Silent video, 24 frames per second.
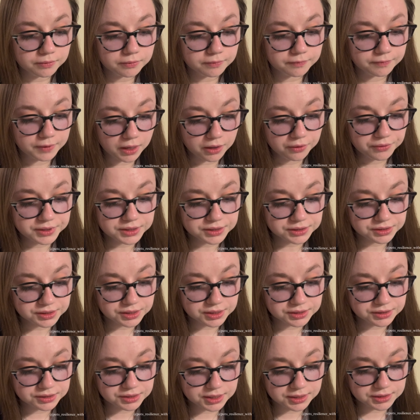Following
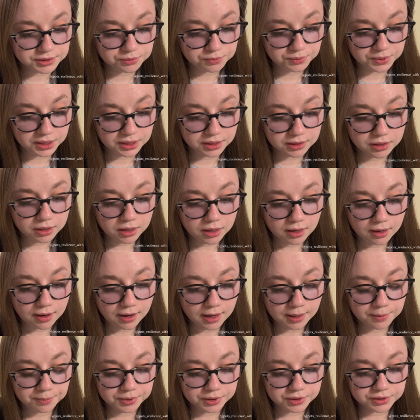six days a week,
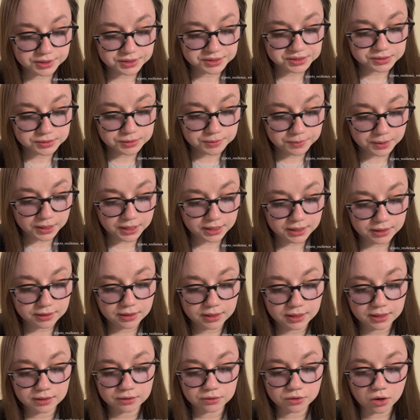I participate
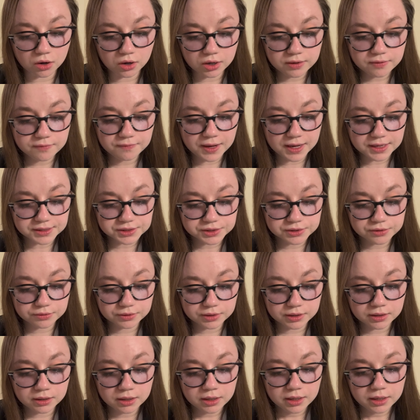in
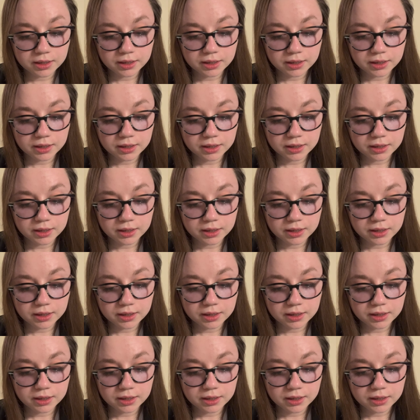cardiovascular